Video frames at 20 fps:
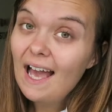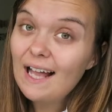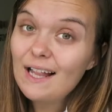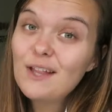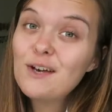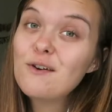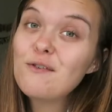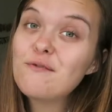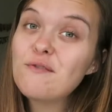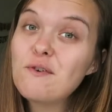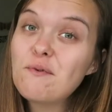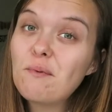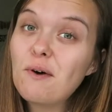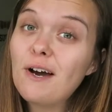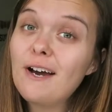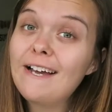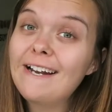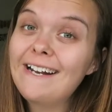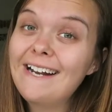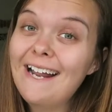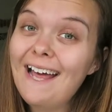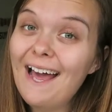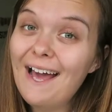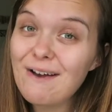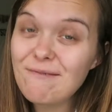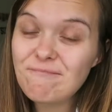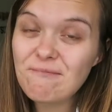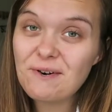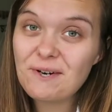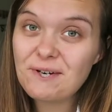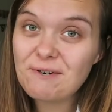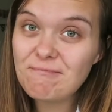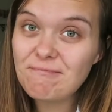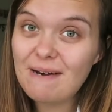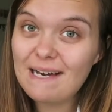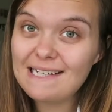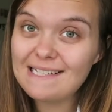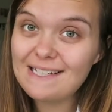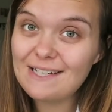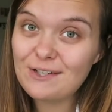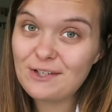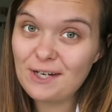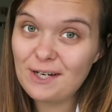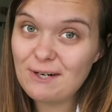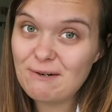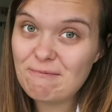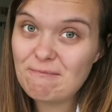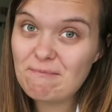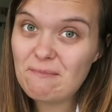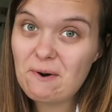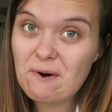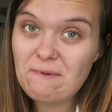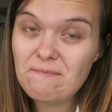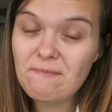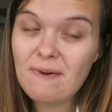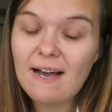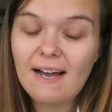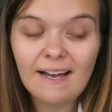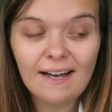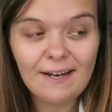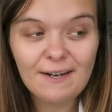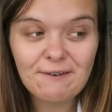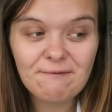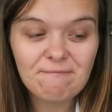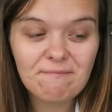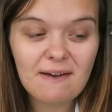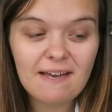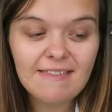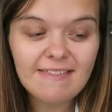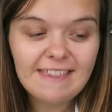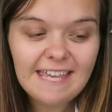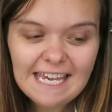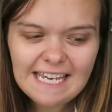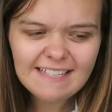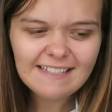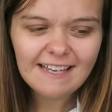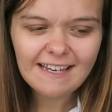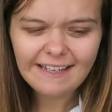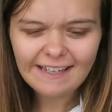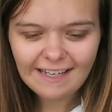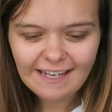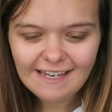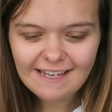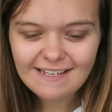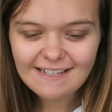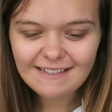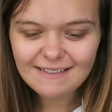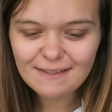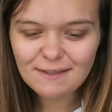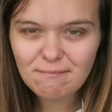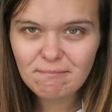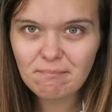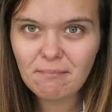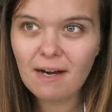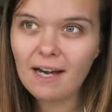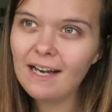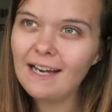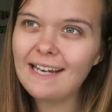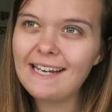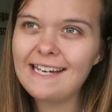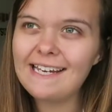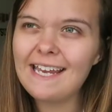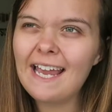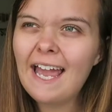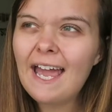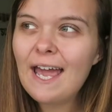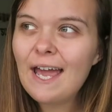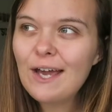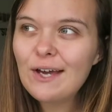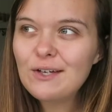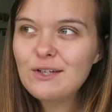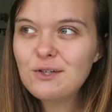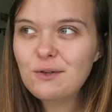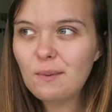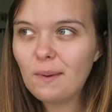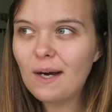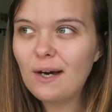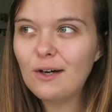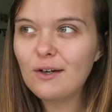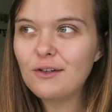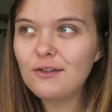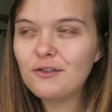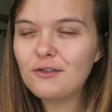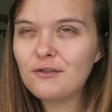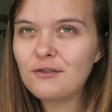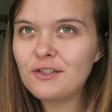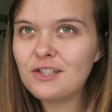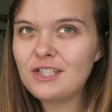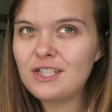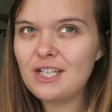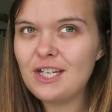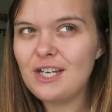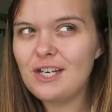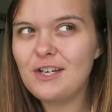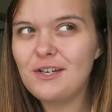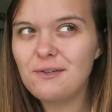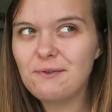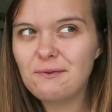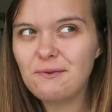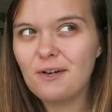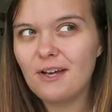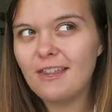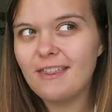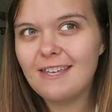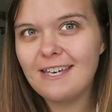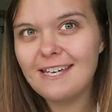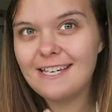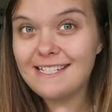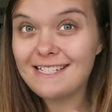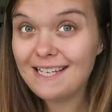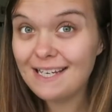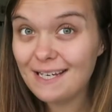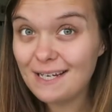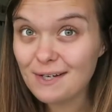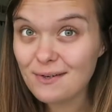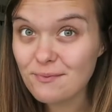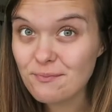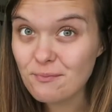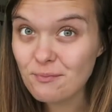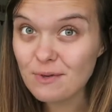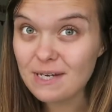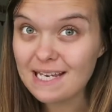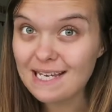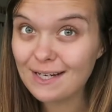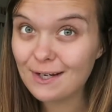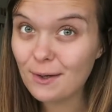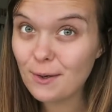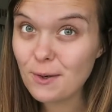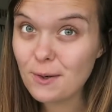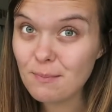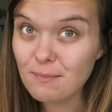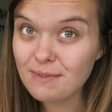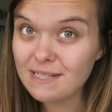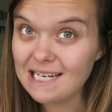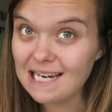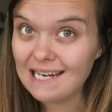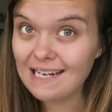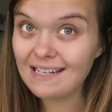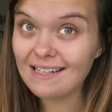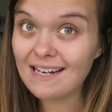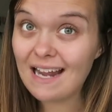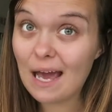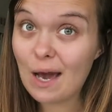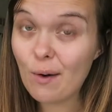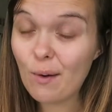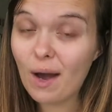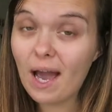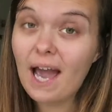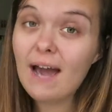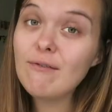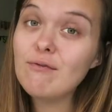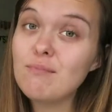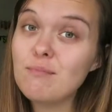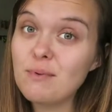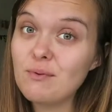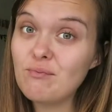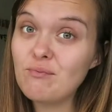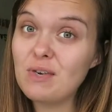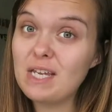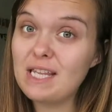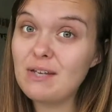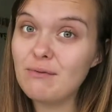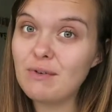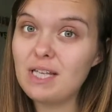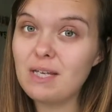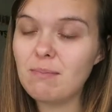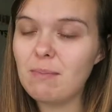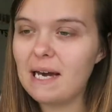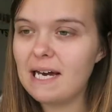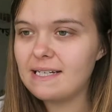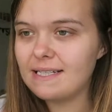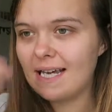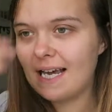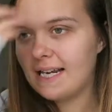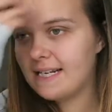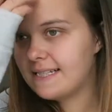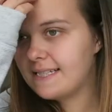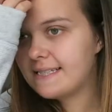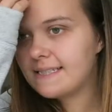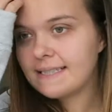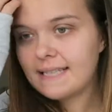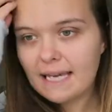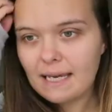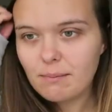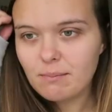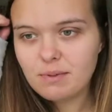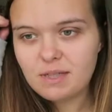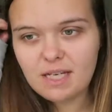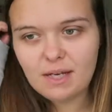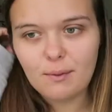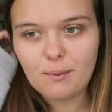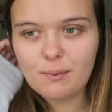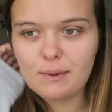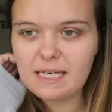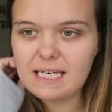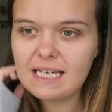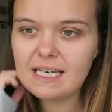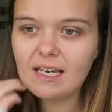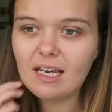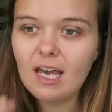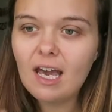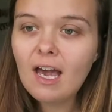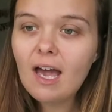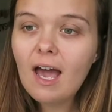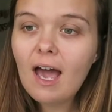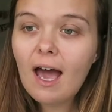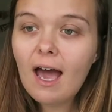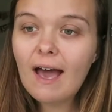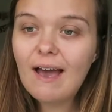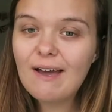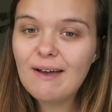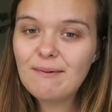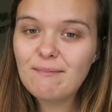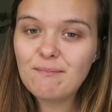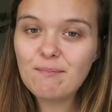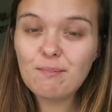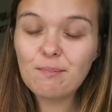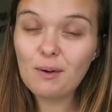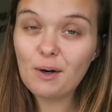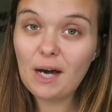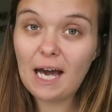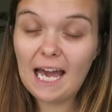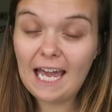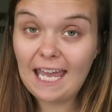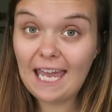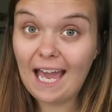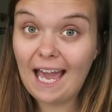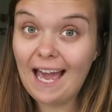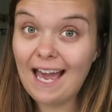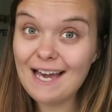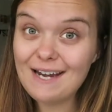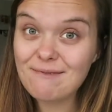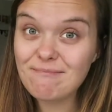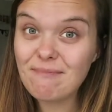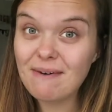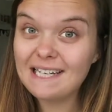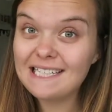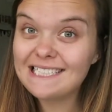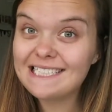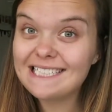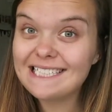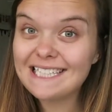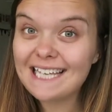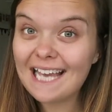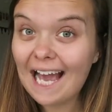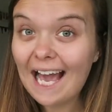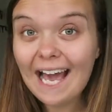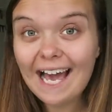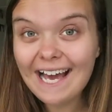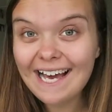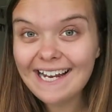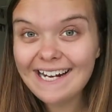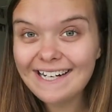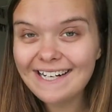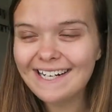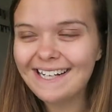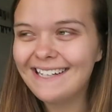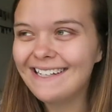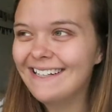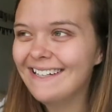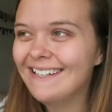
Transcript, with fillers: Hello everyone and welcome back to Channel Mum. Um, this is my twelve to thirteen week update. Now I haven't been really really bad and skipped a week, um, but I had my scan